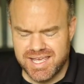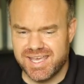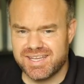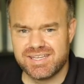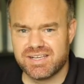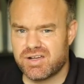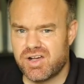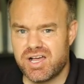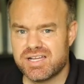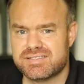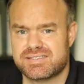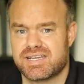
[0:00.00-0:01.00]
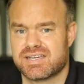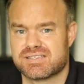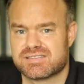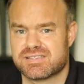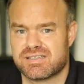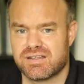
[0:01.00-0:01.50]
And in
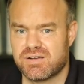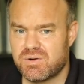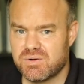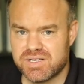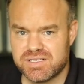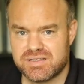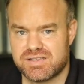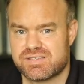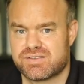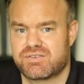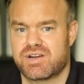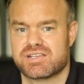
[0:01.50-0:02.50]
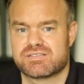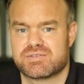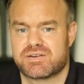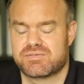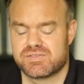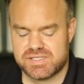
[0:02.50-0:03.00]
context, and according to these cross
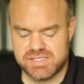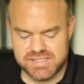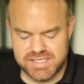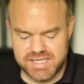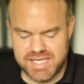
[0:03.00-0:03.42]
references,